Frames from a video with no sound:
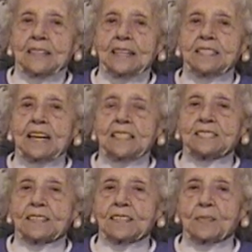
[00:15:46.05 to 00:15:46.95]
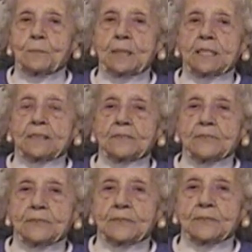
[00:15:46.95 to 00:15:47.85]
it takes a little bit of
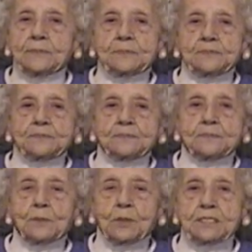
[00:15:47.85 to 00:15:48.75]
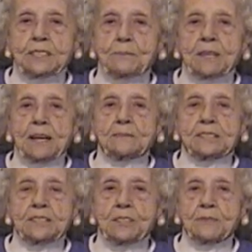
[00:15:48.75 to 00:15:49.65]
more sometimes
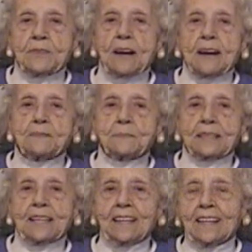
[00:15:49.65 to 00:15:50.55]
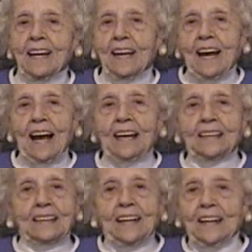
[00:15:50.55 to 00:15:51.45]
than you've got, but
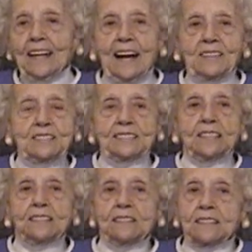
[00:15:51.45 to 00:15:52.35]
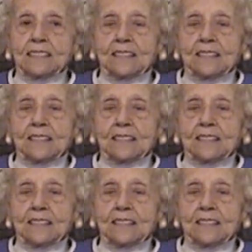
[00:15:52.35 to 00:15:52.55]
I still